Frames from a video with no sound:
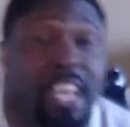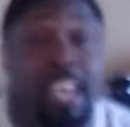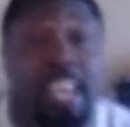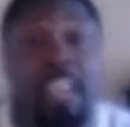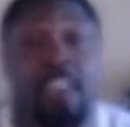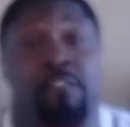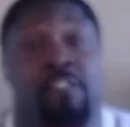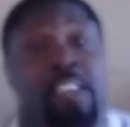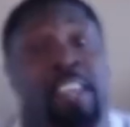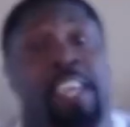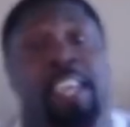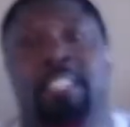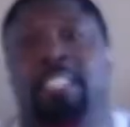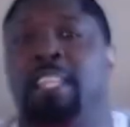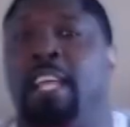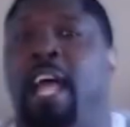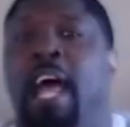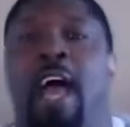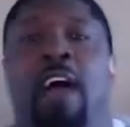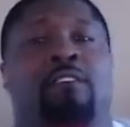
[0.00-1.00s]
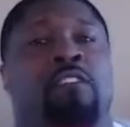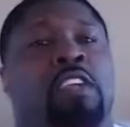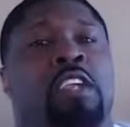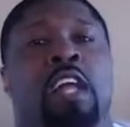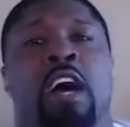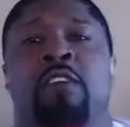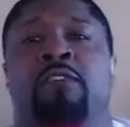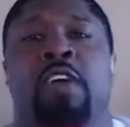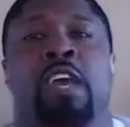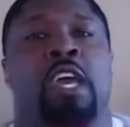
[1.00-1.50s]
if it is that I have
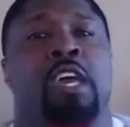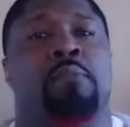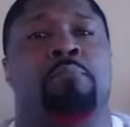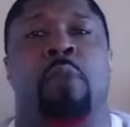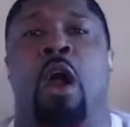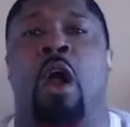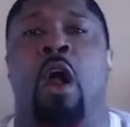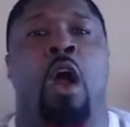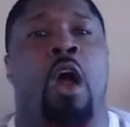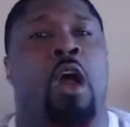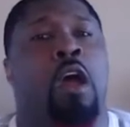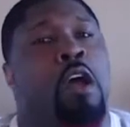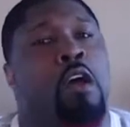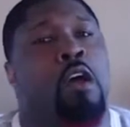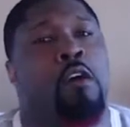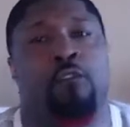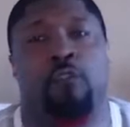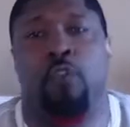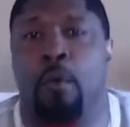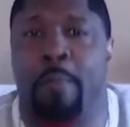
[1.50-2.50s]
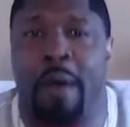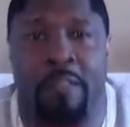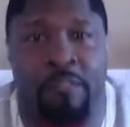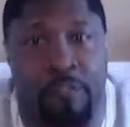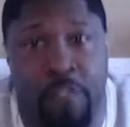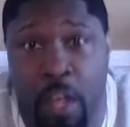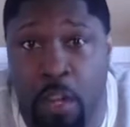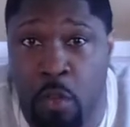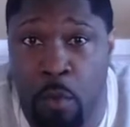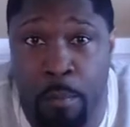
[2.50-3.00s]
love in my heart for my
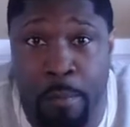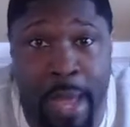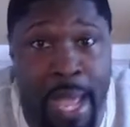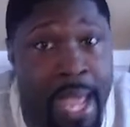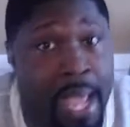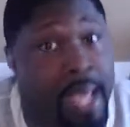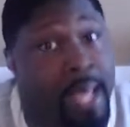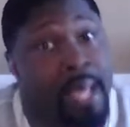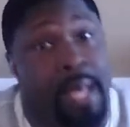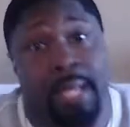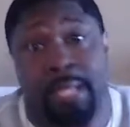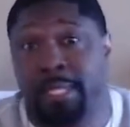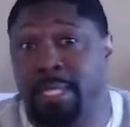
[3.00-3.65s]
fellow man,